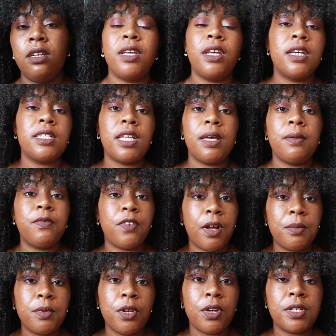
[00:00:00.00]
Because I'm
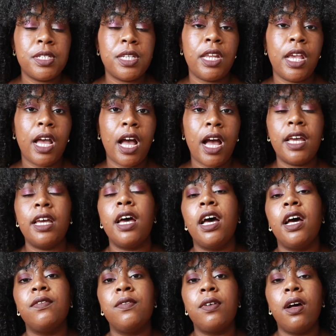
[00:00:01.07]
from New York City, I
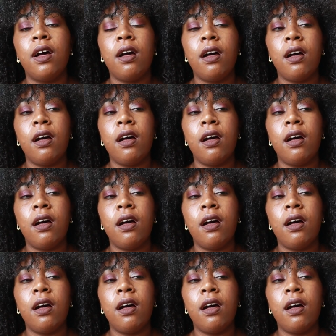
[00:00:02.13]
have